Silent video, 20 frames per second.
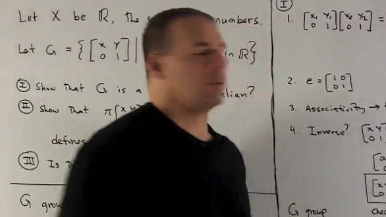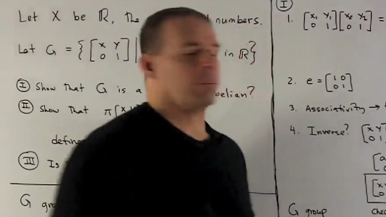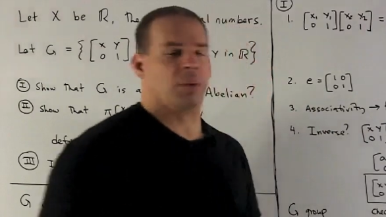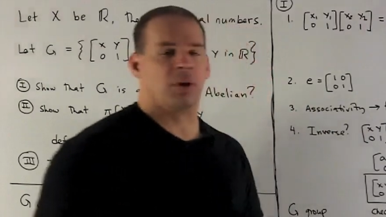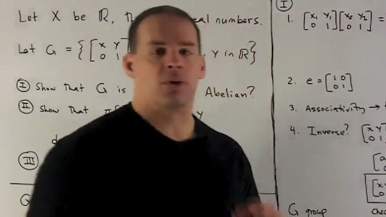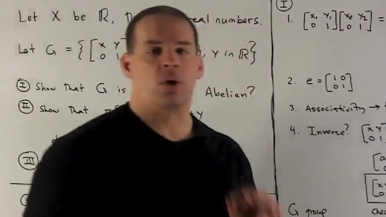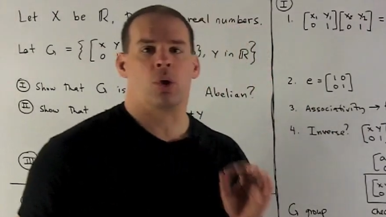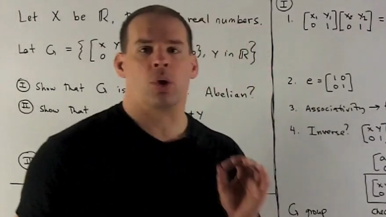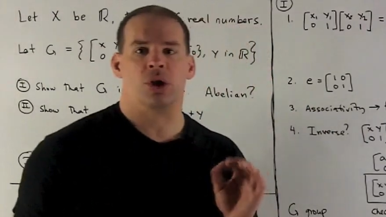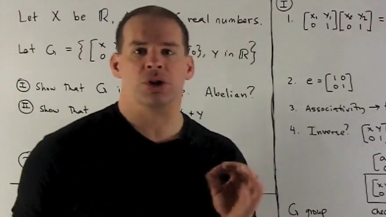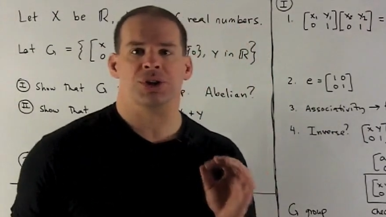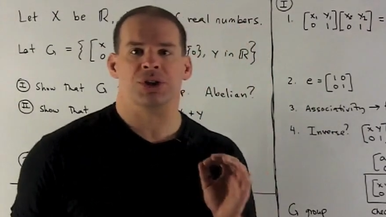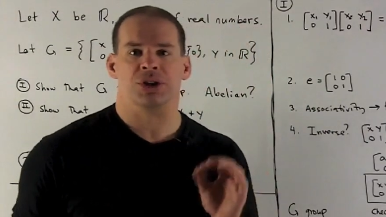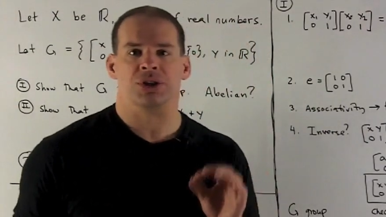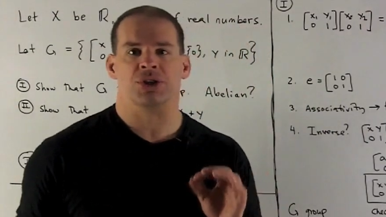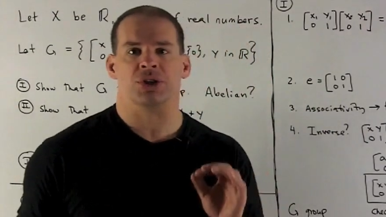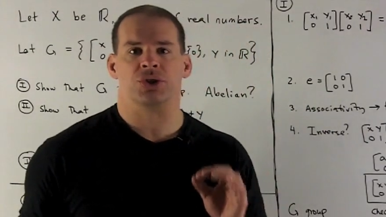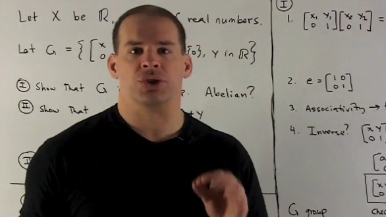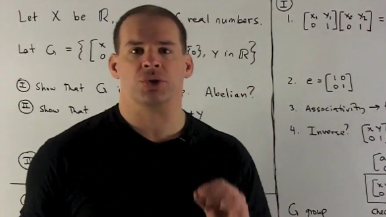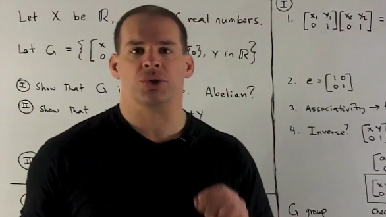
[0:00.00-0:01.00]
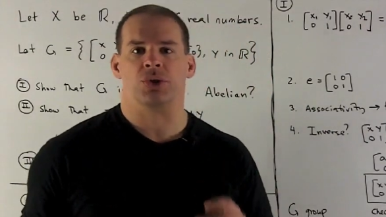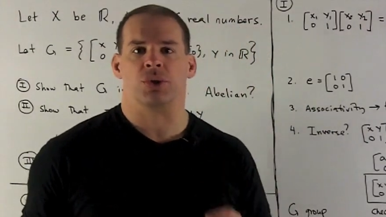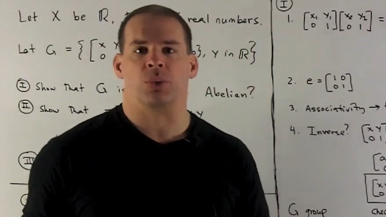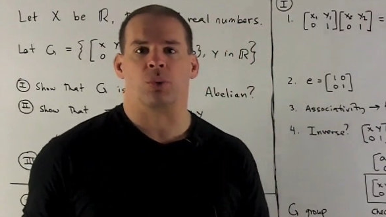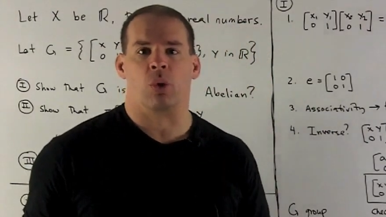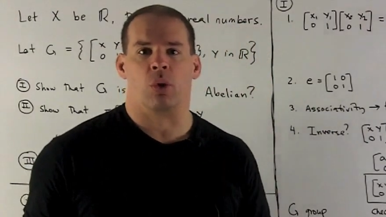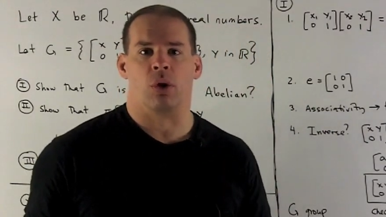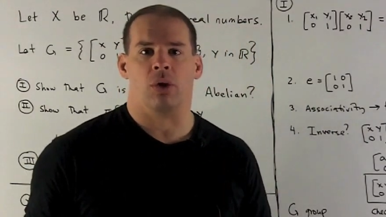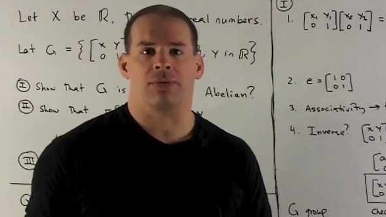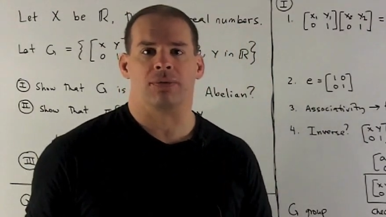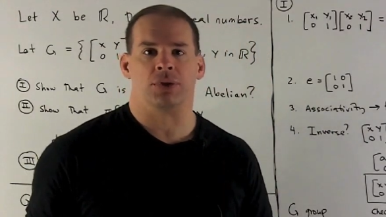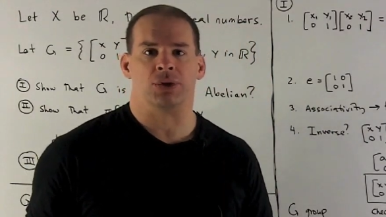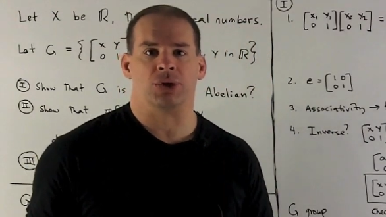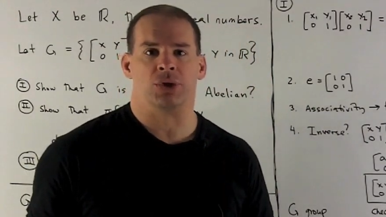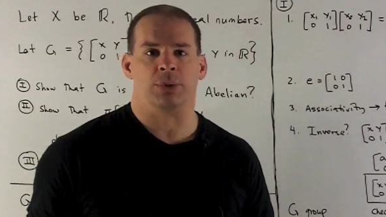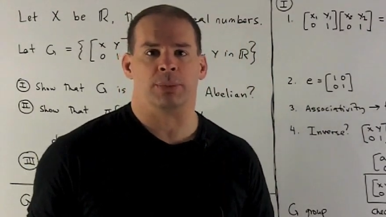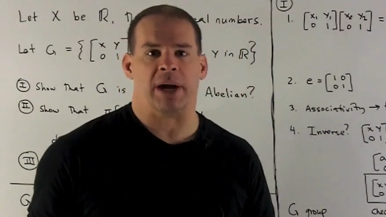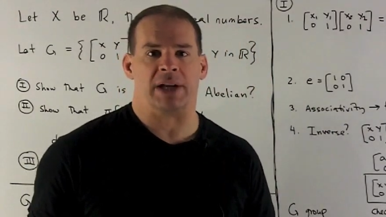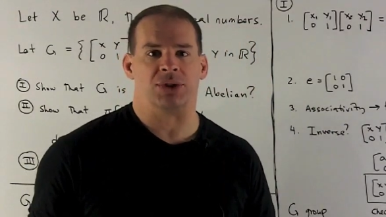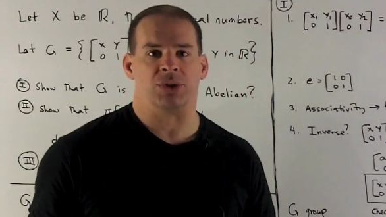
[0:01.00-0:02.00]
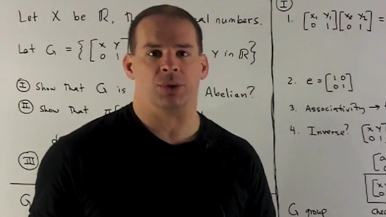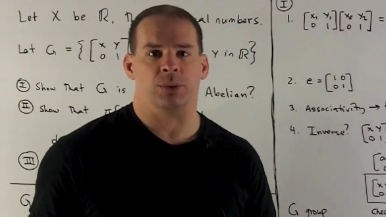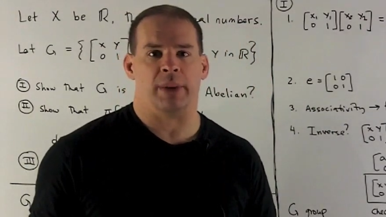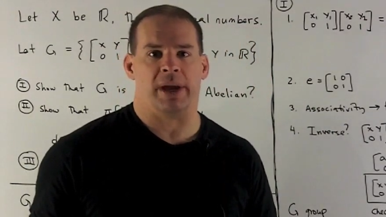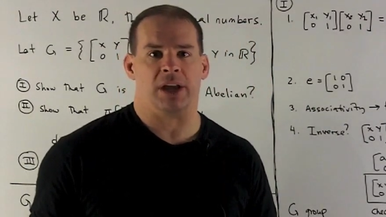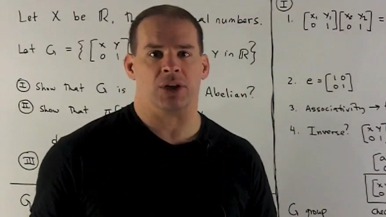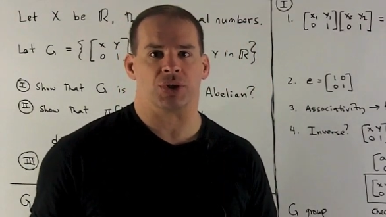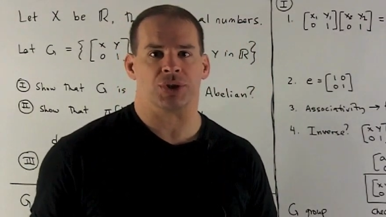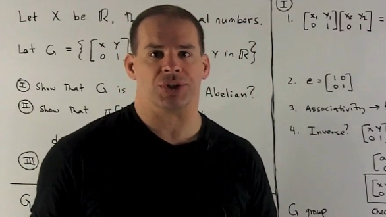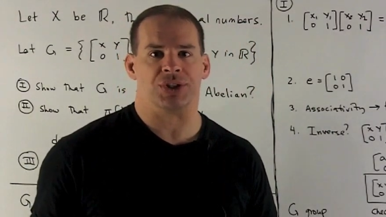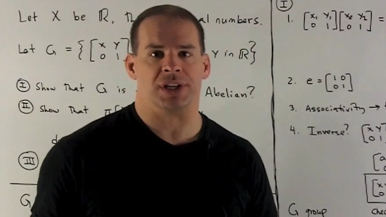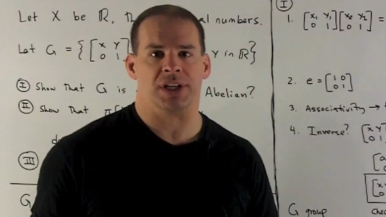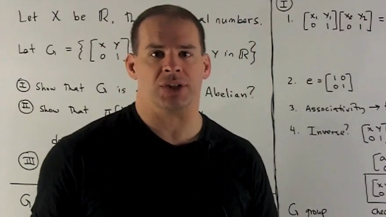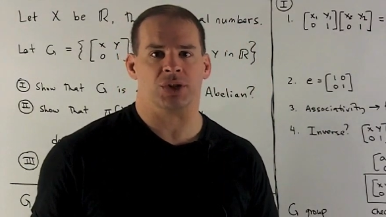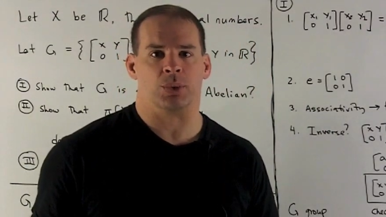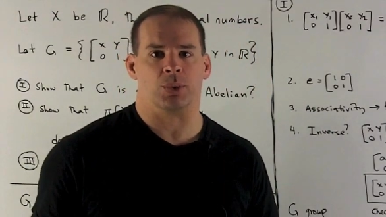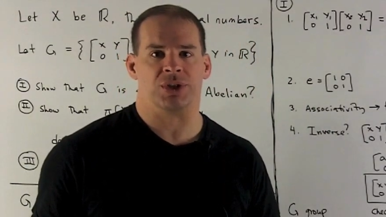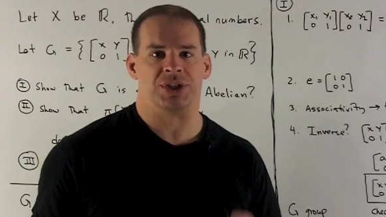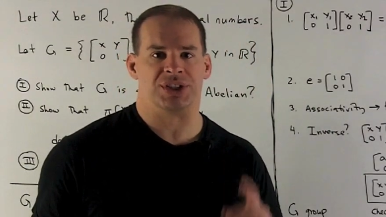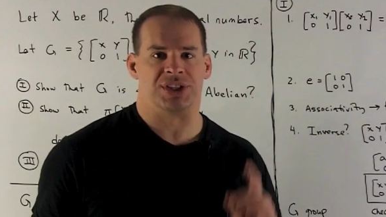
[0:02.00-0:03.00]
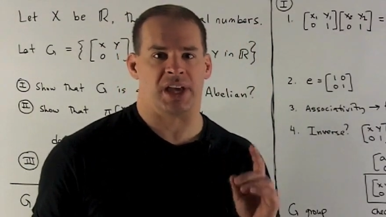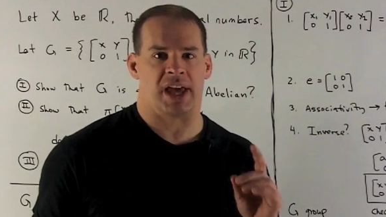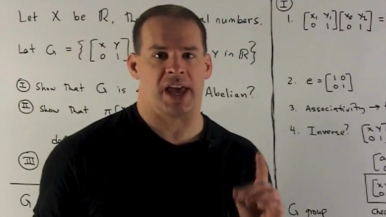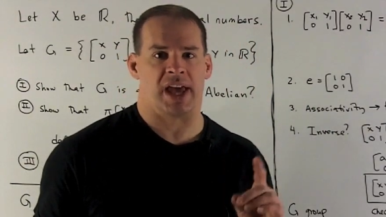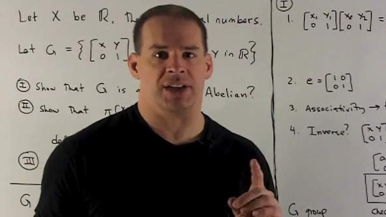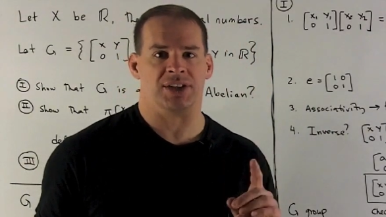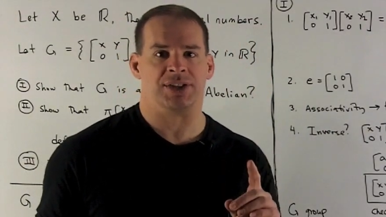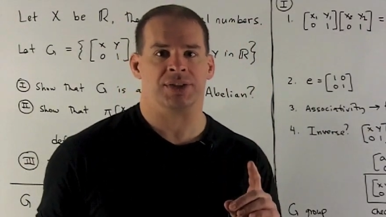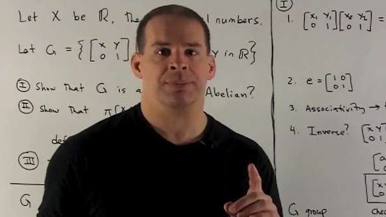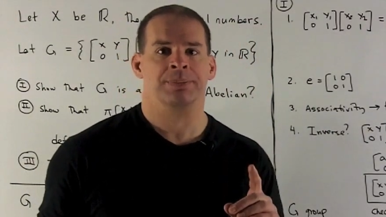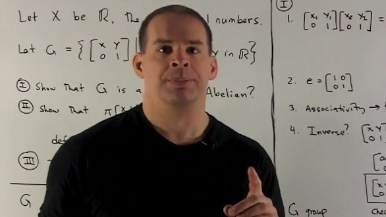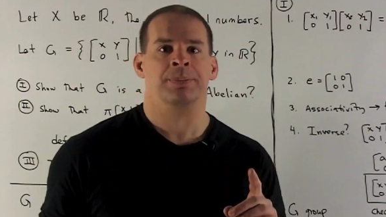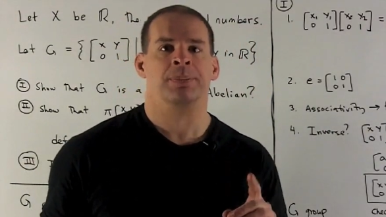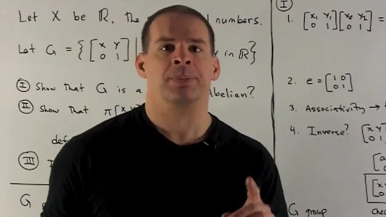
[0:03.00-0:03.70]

But of course, you could just use the rule for 2 by 2 matrices, which says,